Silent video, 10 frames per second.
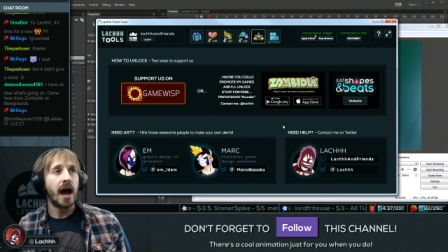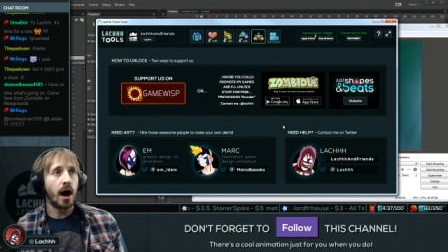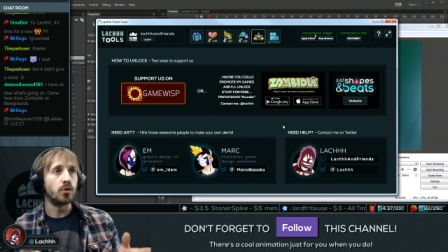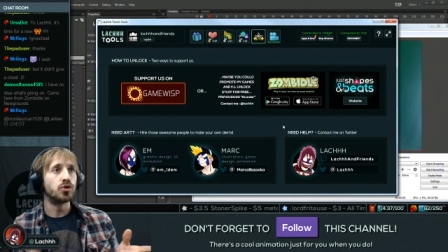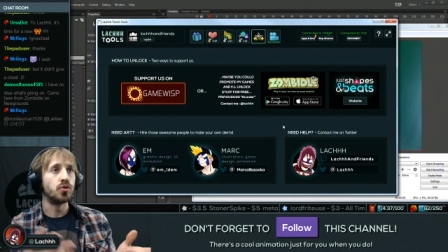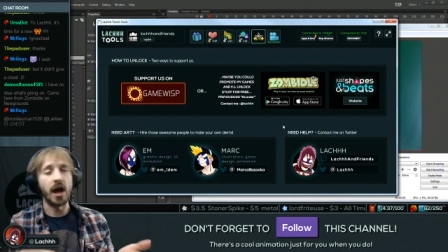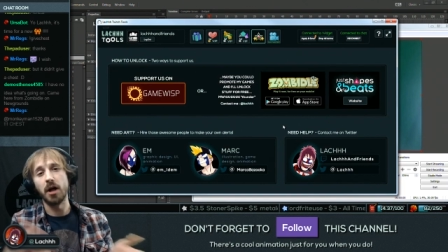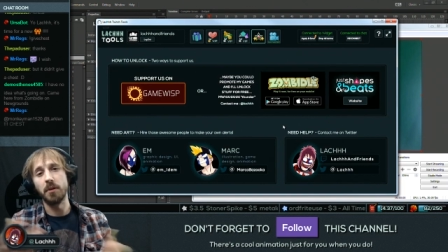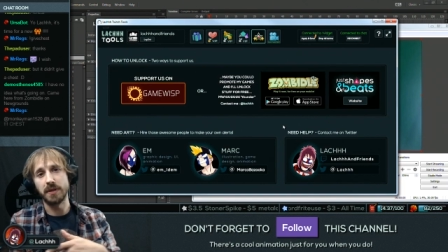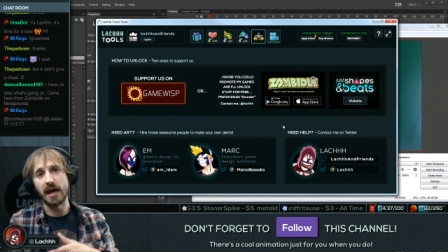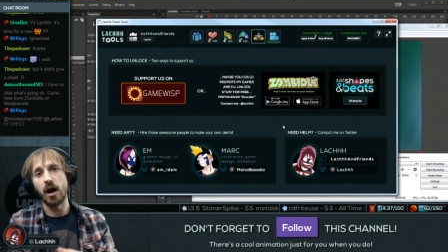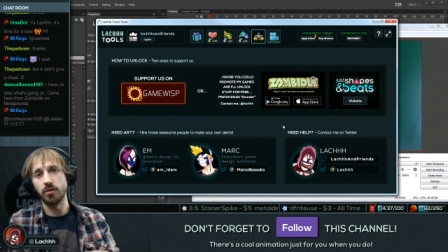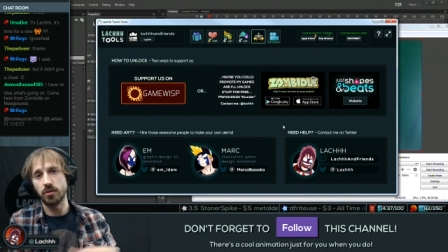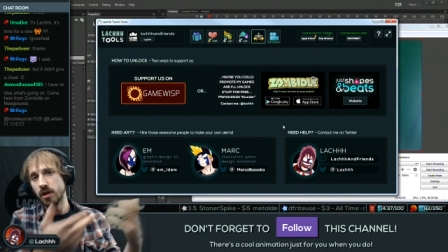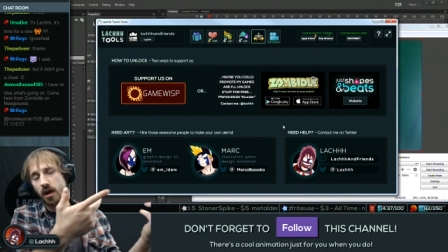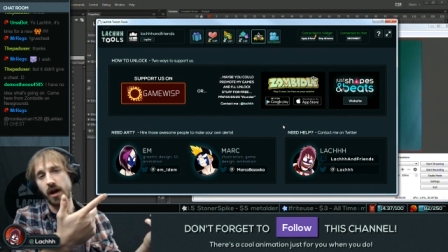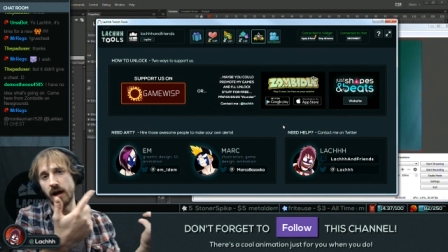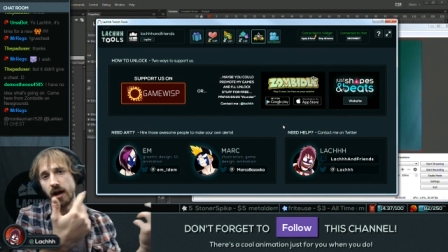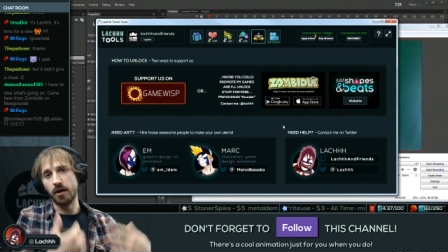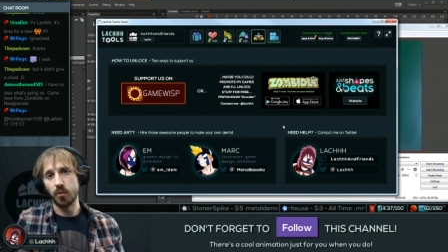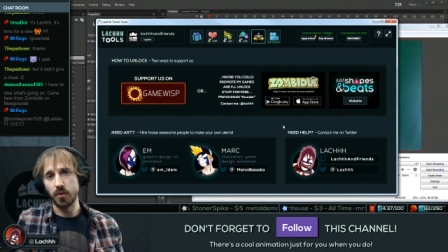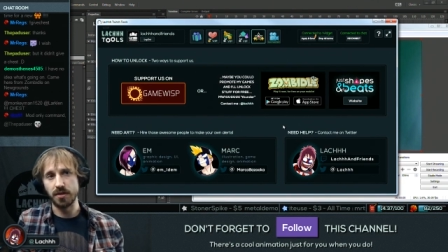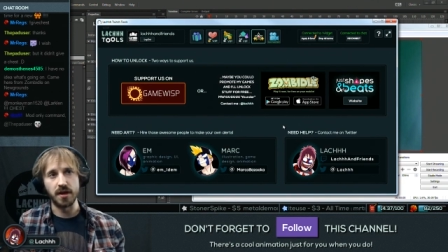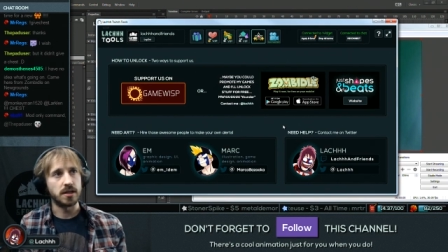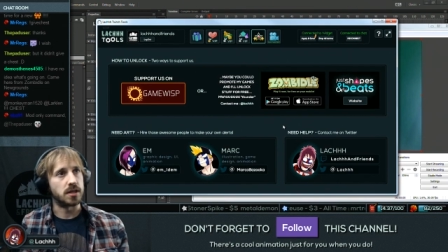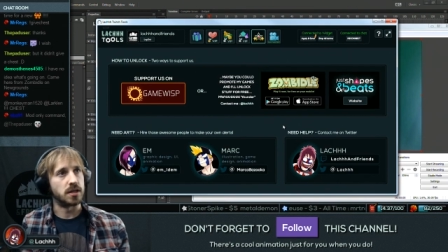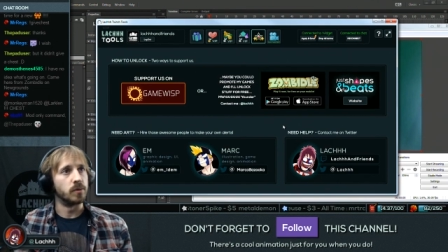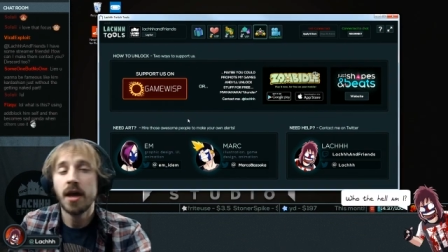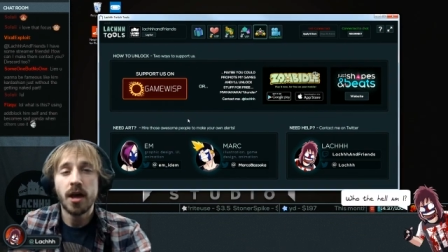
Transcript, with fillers: How to help me out uh, with this, you know.